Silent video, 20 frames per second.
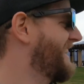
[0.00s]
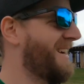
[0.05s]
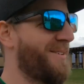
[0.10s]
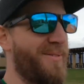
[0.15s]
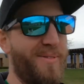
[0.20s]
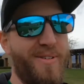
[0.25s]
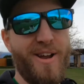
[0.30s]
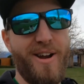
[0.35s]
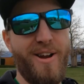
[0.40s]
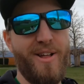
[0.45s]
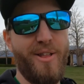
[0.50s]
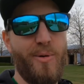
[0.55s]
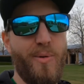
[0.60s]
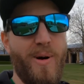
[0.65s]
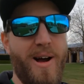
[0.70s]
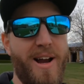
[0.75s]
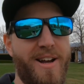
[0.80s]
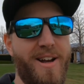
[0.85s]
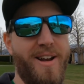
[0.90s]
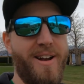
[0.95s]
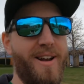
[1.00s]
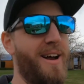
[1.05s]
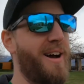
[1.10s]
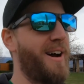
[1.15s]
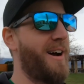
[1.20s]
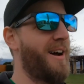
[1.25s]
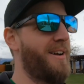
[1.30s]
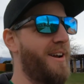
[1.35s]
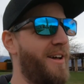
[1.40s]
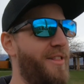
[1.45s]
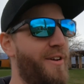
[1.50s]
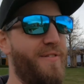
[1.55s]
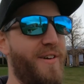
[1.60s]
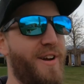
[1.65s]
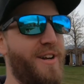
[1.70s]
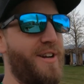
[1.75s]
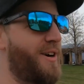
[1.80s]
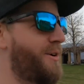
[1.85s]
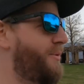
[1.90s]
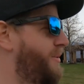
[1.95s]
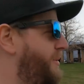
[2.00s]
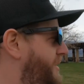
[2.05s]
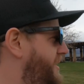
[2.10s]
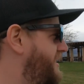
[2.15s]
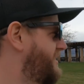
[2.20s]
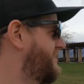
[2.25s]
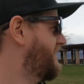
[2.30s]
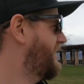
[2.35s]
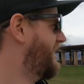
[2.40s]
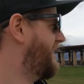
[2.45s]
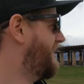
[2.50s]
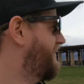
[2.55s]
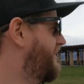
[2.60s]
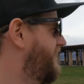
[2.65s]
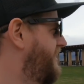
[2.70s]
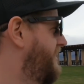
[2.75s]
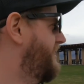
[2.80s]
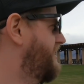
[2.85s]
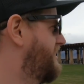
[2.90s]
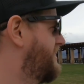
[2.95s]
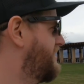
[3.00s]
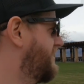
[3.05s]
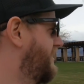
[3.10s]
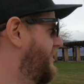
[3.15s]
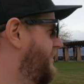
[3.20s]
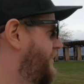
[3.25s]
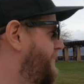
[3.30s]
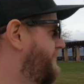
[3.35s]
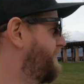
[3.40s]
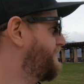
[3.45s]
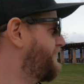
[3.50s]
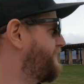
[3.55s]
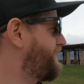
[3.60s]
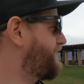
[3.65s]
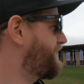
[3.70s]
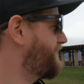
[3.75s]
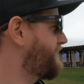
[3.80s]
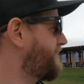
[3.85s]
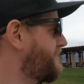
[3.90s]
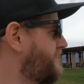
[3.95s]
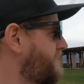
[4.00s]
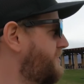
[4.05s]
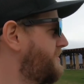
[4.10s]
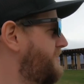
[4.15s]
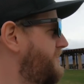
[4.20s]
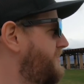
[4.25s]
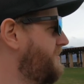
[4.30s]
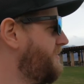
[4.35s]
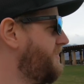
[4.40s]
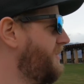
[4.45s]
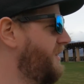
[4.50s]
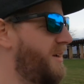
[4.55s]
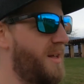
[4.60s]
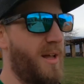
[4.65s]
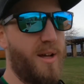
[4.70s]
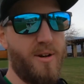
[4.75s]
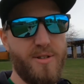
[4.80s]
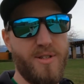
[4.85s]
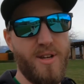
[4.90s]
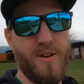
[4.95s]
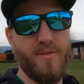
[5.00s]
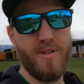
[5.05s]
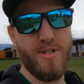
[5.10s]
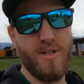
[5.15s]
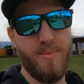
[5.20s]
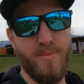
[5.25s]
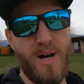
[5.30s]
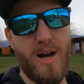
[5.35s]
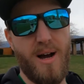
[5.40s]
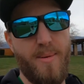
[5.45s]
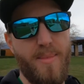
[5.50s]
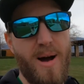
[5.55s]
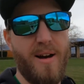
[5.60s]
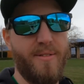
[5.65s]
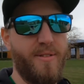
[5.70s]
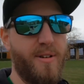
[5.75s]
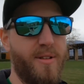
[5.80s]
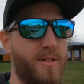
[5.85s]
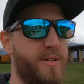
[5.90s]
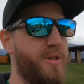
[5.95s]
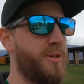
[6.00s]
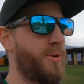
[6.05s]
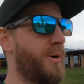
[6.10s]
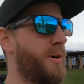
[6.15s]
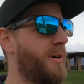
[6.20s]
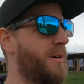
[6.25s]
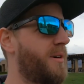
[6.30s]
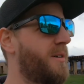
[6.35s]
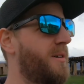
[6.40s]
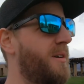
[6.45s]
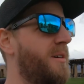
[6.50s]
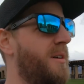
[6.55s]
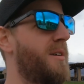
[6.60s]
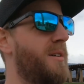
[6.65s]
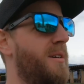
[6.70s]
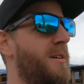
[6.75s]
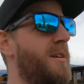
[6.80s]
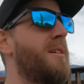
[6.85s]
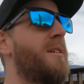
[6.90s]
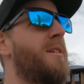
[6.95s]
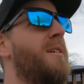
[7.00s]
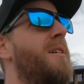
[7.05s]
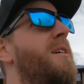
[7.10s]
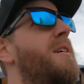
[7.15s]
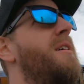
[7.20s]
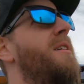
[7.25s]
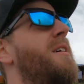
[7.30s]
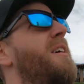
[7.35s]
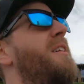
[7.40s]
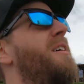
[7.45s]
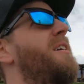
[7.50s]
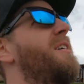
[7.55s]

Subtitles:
And we've got another vineyard we want to see after this, so that'll save us some time after the tour. Look at